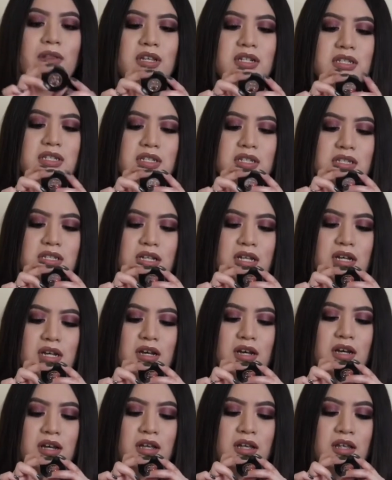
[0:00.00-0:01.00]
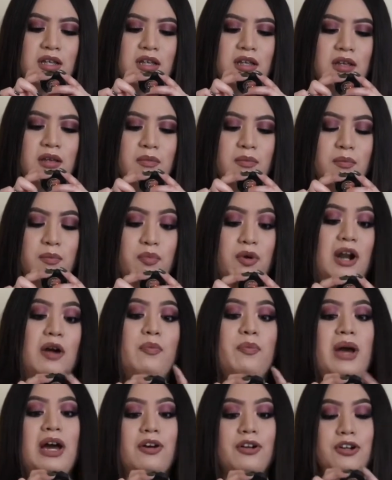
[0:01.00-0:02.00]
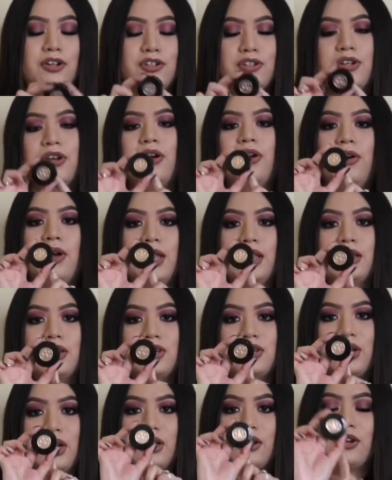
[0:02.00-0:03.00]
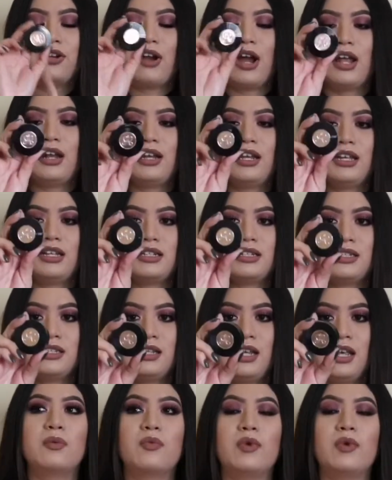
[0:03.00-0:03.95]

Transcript: This is the brow powder duo in the shade Granite.